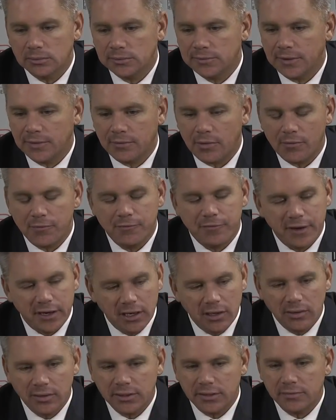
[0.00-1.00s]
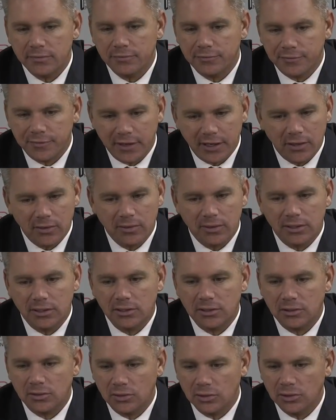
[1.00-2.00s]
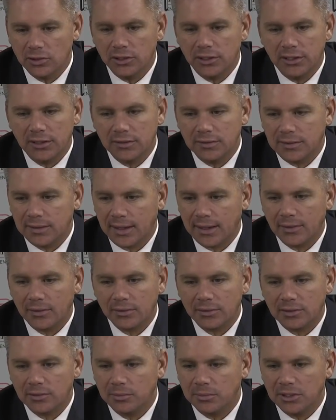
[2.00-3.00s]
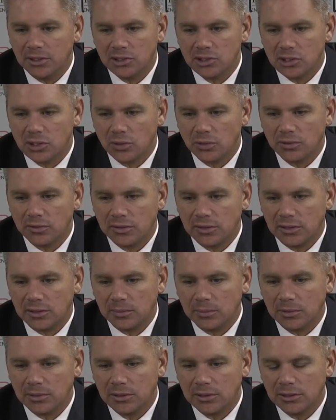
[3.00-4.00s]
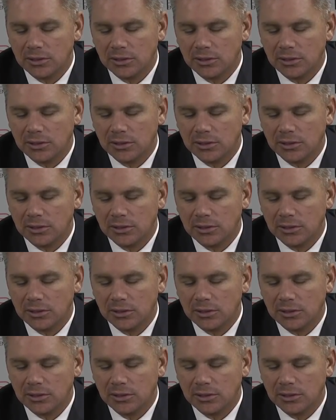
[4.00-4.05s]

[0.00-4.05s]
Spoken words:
We have a very, very good and talented Minnesota team.